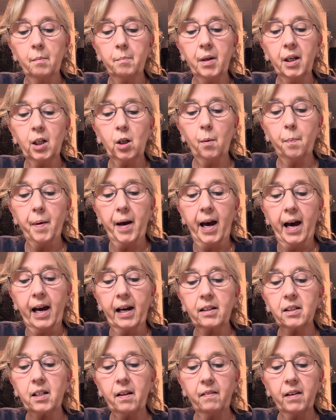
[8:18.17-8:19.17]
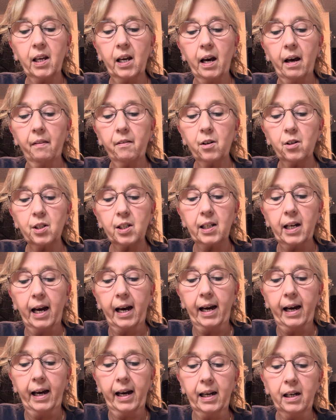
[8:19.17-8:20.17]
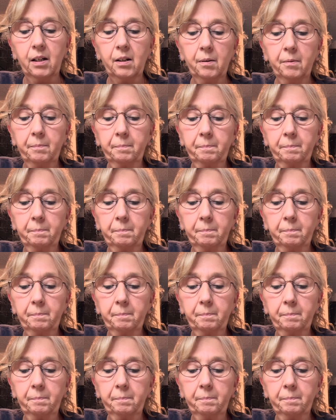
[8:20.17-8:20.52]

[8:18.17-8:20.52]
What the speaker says: go back to the other side.